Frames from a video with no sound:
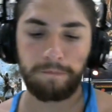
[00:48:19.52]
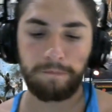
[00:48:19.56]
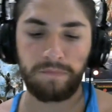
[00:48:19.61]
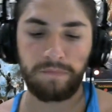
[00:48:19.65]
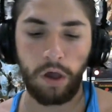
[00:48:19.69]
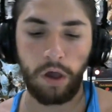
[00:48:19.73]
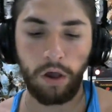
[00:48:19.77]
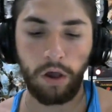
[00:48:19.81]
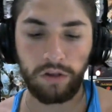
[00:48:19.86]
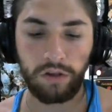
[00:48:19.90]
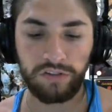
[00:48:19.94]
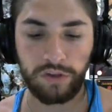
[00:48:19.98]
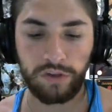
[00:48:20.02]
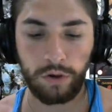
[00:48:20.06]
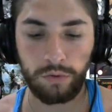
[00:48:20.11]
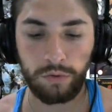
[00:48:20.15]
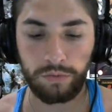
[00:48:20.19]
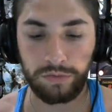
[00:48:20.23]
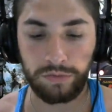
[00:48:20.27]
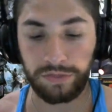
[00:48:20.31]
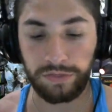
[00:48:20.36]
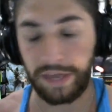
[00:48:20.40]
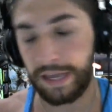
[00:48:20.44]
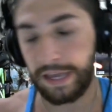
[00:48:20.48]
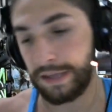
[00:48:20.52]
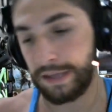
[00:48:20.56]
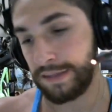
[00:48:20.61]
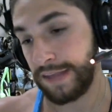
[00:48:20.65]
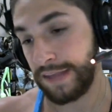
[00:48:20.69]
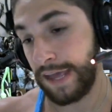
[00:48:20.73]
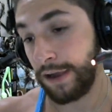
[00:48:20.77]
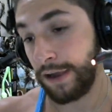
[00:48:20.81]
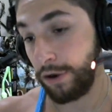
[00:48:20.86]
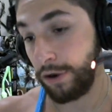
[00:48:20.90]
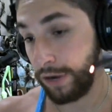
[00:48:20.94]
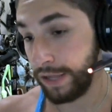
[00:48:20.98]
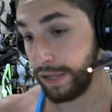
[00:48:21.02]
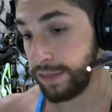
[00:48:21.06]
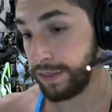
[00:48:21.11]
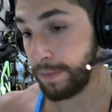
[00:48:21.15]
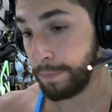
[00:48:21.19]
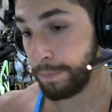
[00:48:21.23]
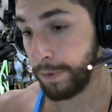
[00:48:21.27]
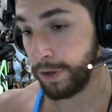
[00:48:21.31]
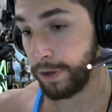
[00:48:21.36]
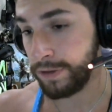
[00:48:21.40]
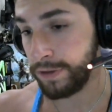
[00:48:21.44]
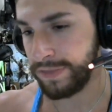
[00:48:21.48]
Also, things that are in the
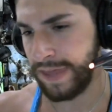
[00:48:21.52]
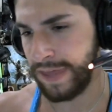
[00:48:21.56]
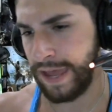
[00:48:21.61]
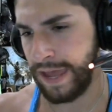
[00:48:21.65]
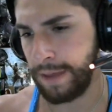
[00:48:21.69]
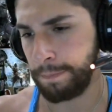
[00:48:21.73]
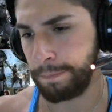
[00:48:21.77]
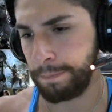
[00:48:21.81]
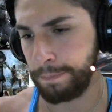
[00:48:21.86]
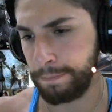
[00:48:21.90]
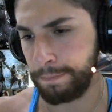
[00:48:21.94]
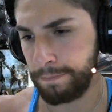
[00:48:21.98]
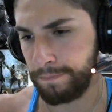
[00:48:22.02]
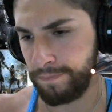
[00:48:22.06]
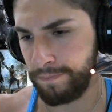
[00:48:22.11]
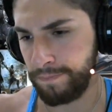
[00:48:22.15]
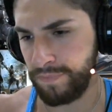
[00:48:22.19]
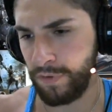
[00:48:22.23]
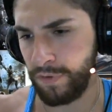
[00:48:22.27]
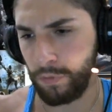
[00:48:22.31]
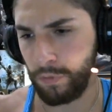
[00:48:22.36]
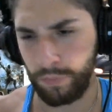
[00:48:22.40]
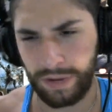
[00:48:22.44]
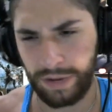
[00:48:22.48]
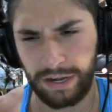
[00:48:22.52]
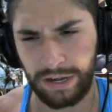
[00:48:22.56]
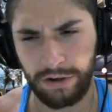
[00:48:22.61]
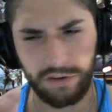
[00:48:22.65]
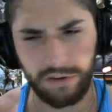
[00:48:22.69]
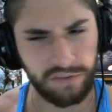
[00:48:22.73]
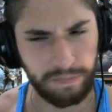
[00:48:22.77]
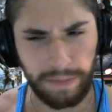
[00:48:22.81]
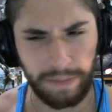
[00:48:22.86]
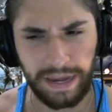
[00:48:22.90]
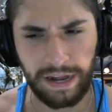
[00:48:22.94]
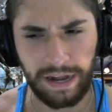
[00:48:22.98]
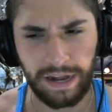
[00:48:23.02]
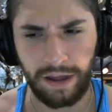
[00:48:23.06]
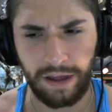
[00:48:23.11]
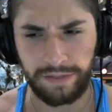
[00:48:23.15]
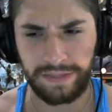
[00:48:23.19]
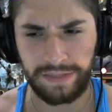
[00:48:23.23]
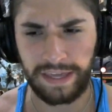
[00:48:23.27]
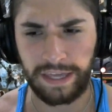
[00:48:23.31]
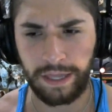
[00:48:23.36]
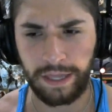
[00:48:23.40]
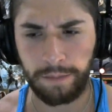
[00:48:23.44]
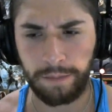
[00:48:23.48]
book that the readers may not
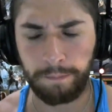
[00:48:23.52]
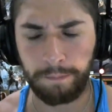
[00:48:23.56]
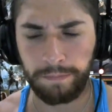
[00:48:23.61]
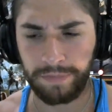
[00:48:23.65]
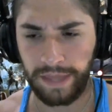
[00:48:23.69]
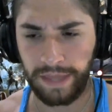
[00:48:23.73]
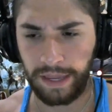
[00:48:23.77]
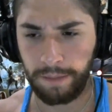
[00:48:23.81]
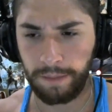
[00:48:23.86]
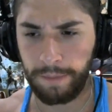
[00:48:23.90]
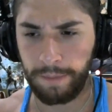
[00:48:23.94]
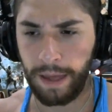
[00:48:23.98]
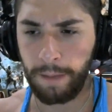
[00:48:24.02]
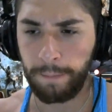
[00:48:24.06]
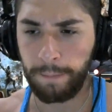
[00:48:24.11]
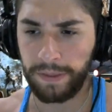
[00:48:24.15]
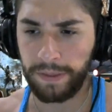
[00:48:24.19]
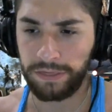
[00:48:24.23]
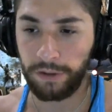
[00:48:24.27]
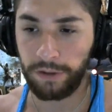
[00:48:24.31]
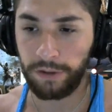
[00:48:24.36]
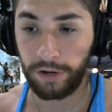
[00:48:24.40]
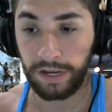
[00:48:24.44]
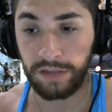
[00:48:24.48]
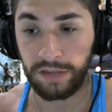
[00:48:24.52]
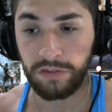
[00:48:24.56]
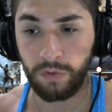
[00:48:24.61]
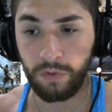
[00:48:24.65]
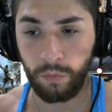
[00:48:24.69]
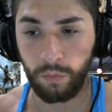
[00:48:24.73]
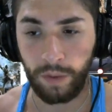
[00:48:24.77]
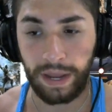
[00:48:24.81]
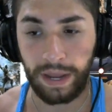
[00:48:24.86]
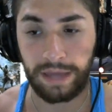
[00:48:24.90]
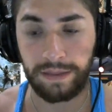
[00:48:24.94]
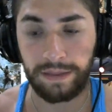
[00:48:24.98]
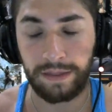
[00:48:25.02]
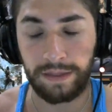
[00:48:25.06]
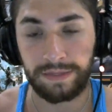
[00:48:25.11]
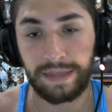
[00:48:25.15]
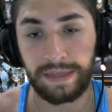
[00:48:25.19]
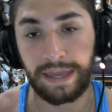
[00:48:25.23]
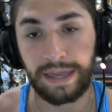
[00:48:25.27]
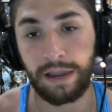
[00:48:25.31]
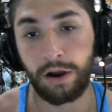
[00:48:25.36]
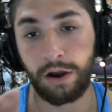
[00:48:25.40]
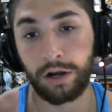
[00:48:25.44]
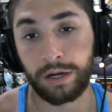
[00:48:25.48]
think about, but there is a way that
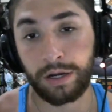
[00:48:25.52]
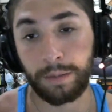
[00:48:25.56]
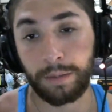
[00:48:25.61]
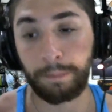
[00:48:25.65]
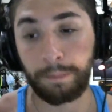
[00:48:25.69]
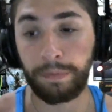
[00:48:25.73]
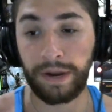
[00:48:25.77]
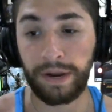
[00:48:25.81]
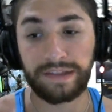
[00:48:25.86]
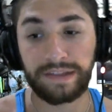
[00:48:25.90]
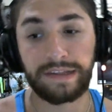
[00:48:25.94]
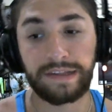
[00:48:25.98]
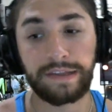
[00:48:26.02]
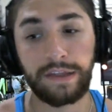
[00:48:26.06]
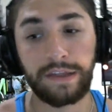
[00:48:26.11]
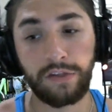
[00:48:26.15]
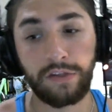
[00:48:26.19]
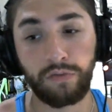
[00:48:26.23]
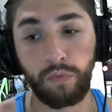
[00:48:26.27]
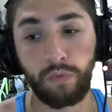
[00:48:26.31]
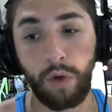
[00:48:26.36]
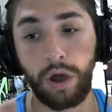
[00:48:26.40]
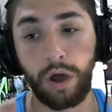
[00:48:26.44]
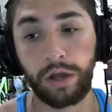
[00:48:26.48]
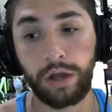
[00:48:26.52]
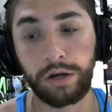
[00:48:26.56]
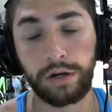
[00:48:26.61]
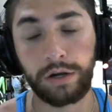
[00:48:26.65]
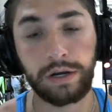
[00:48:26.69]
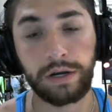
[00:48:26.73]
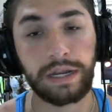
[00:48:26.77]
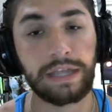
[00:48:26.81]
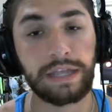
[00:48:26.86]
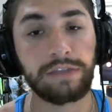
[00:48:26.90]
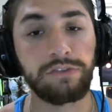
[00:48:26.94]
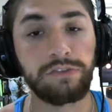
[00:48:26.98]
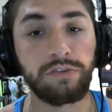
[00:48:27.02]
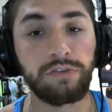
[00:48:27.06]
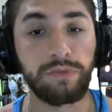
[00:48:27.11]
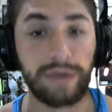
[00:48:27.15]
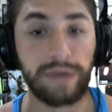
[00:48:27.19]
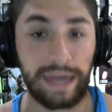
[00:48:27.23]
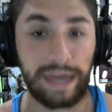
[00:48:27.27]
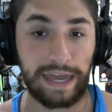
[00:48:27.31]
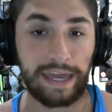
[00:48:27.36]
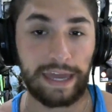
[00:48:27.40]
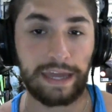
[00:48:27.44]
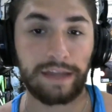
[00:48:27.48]
they are compressing this water into
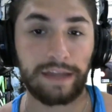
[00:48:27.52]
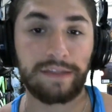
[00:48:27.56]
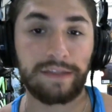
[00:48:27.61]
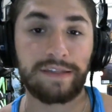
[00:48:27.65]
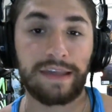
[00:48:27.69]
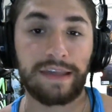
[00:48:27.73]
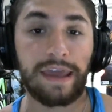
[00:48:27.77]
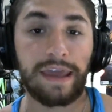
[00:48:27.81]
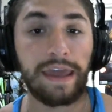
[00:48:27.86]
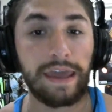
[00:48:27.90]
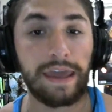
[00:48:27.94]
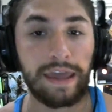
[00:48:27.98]
cans.